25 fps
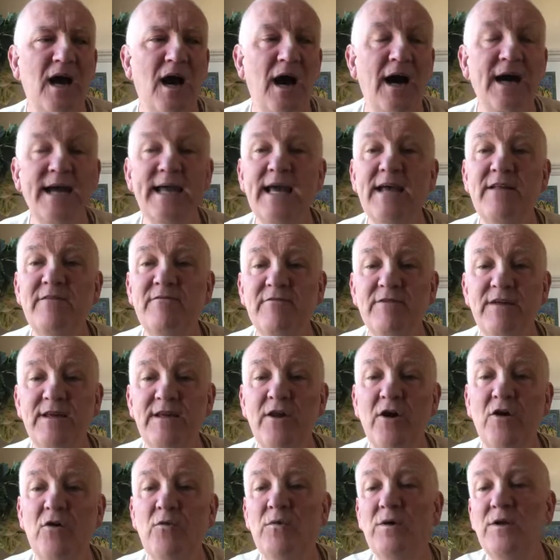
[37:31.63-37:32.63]
I envy
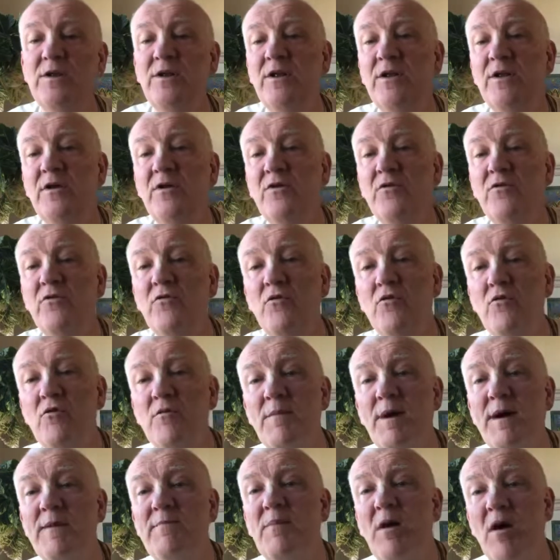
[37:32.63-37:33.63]
no one, nor
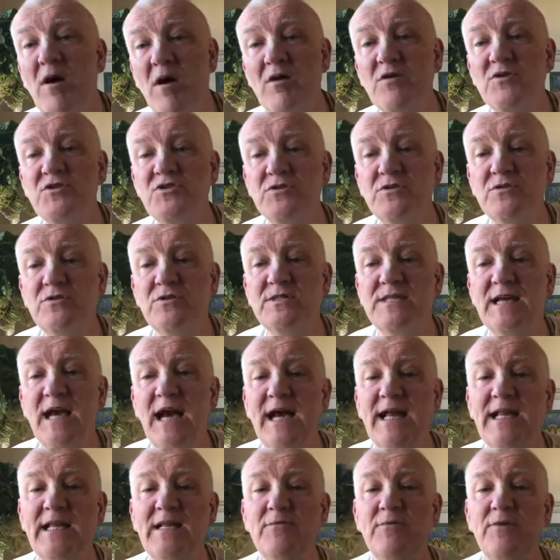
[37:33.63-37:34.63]
am I partial
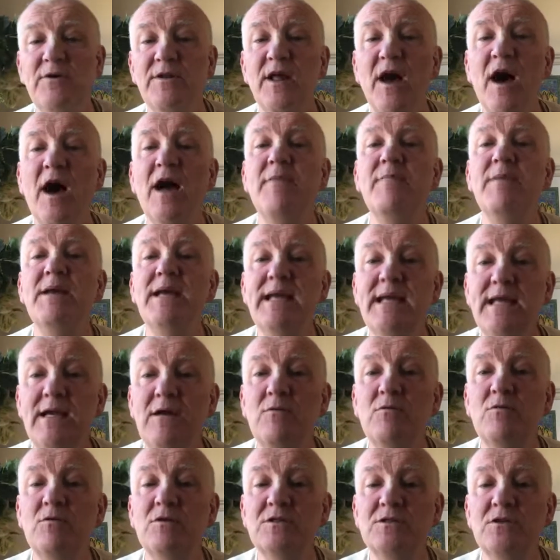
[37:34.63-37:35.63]
to anyone. I'm
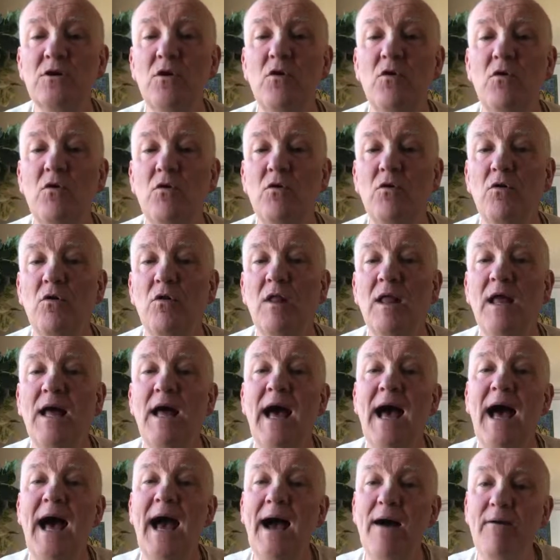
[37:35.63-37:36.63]
equal to all.
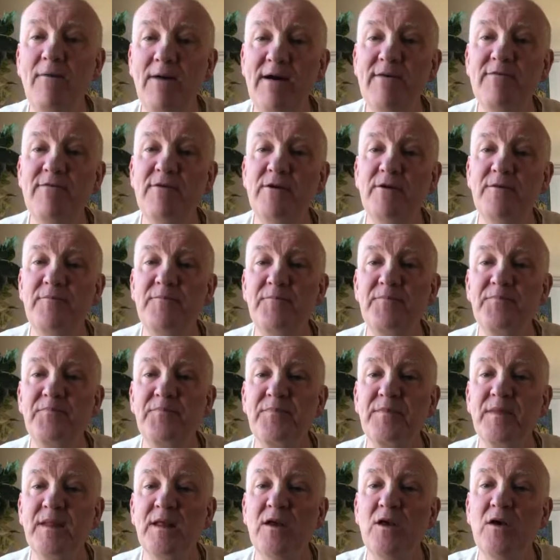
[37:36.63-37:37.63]
However,
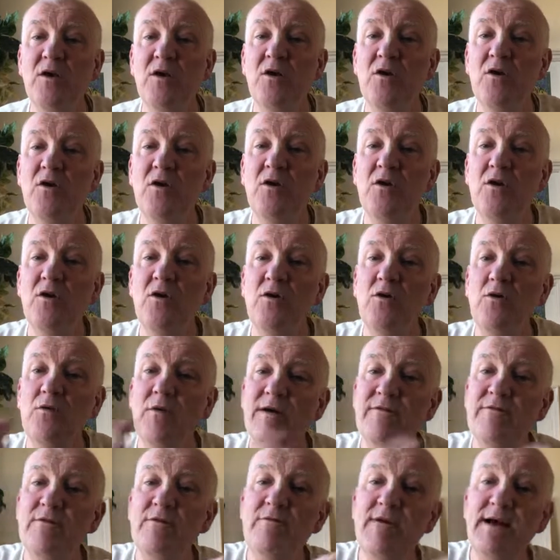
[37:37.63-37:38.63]

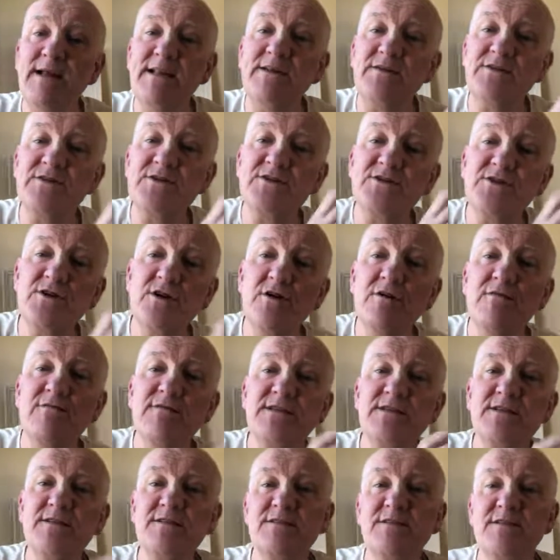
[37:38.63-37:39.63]
whoever renders
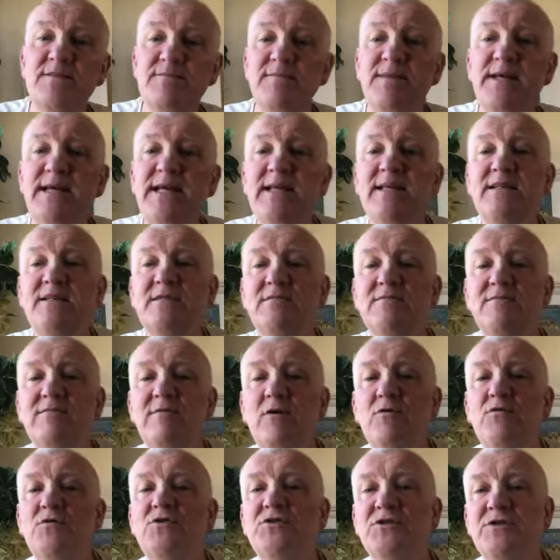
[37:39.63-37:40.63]
service unto me in
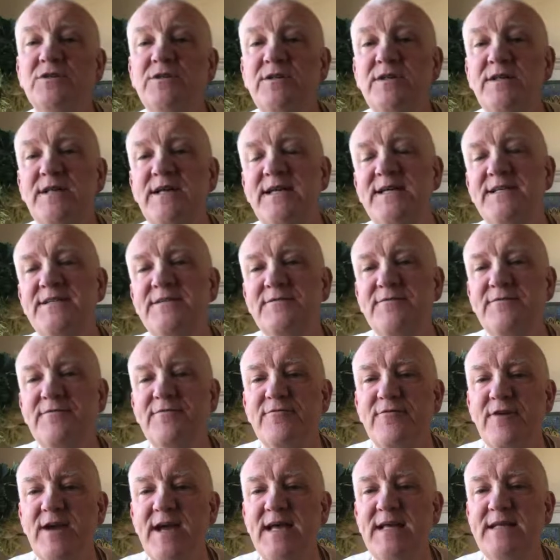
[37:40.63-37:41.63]
devotion is a
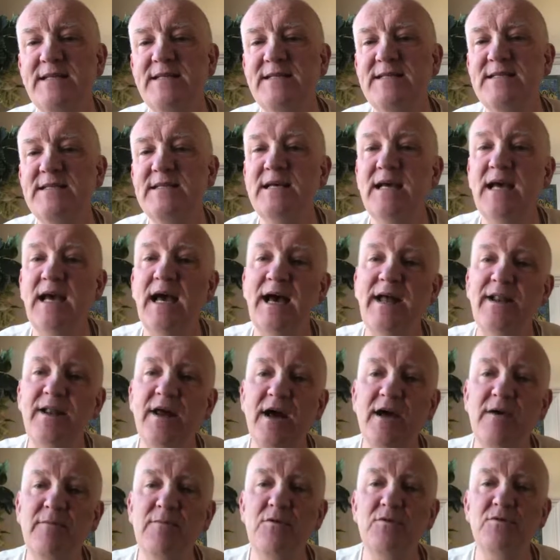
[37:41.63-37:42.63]
friend, and
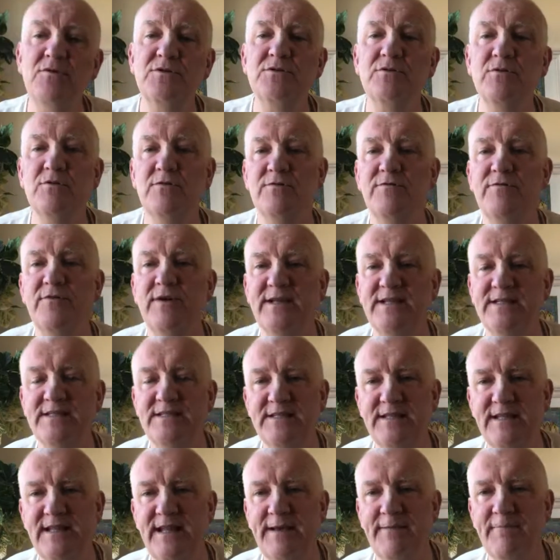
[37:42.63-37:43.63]
I am also a friend
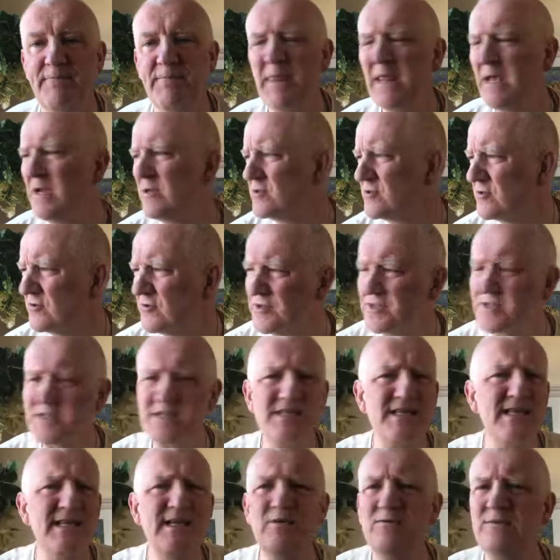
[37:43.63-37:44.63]
to them. So
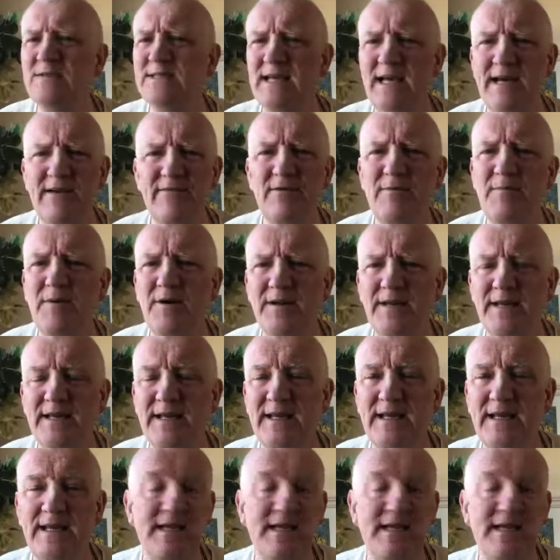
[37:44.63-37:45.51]
Krishna's equal to everybody.